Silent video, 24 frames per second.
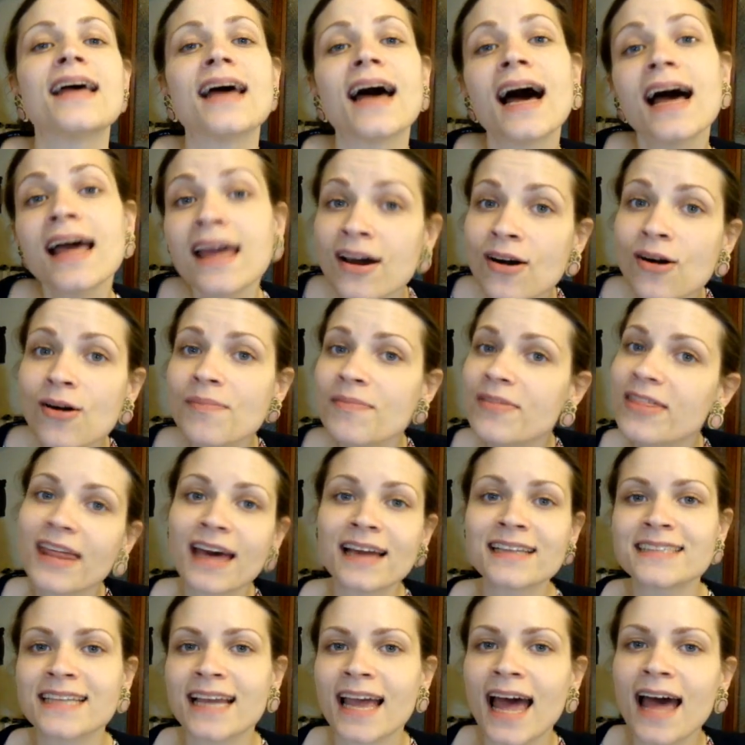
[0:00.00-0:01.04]
I hope
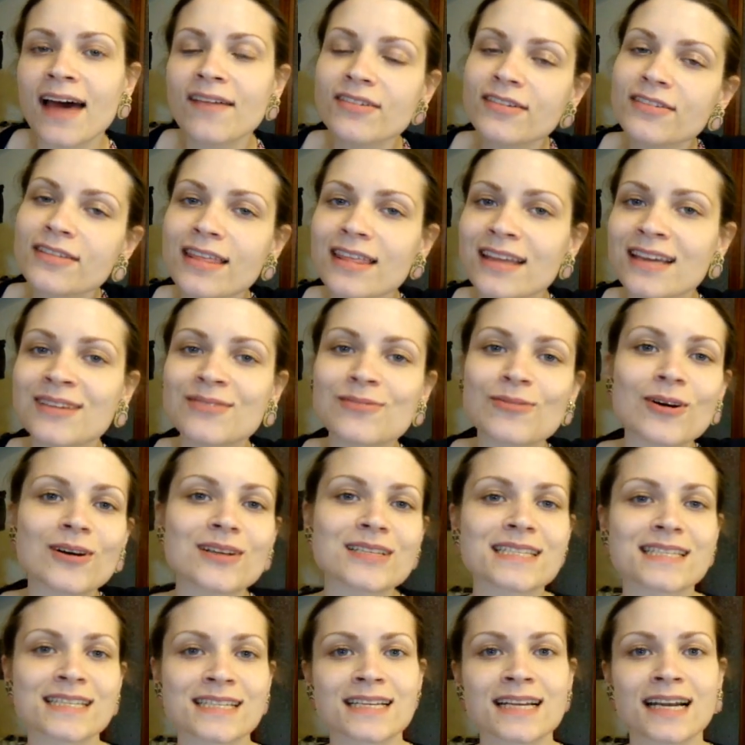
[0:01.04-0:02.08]
that everything
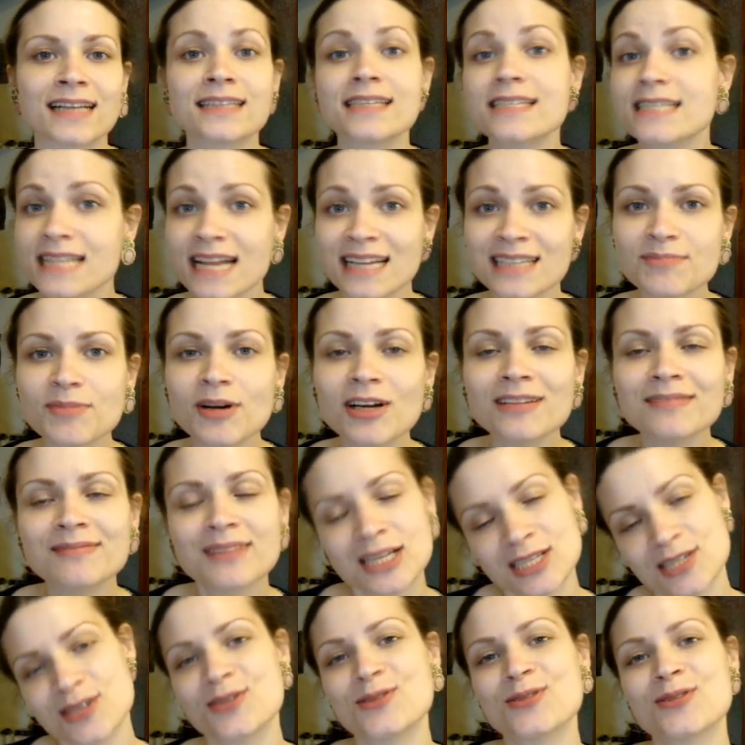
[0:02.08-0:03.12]
was uh, understandable
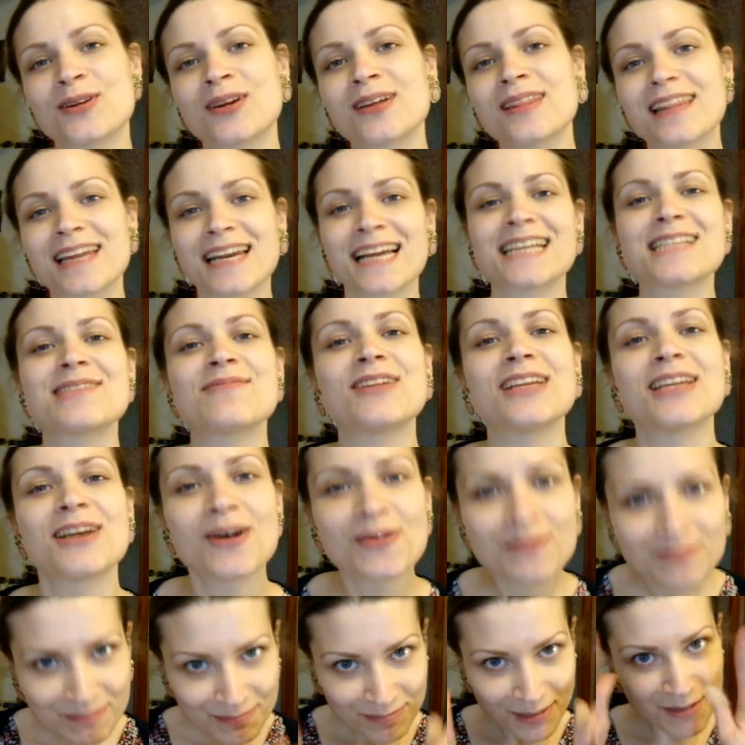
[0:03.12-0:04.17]
and see you soon on the next video.
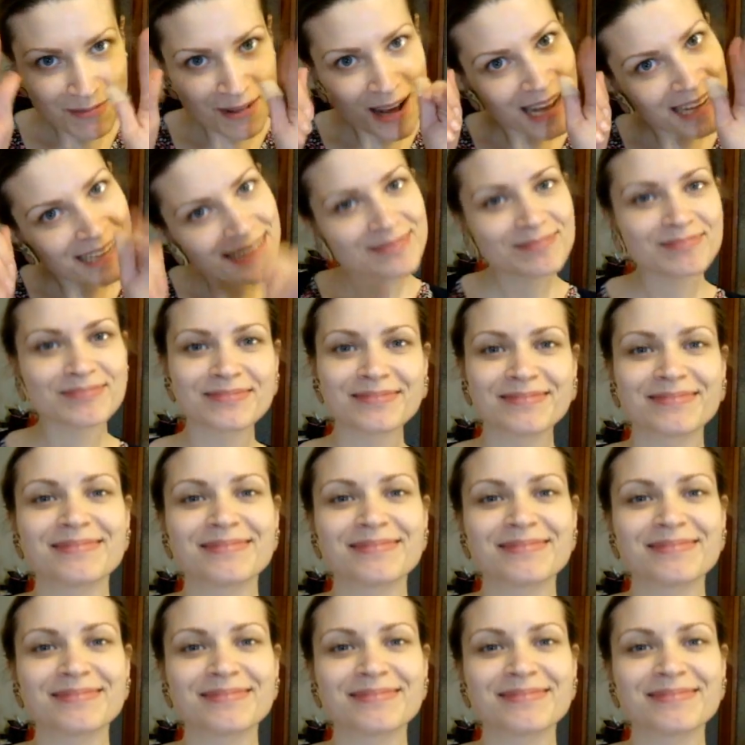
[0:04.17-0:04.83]
Bye bye!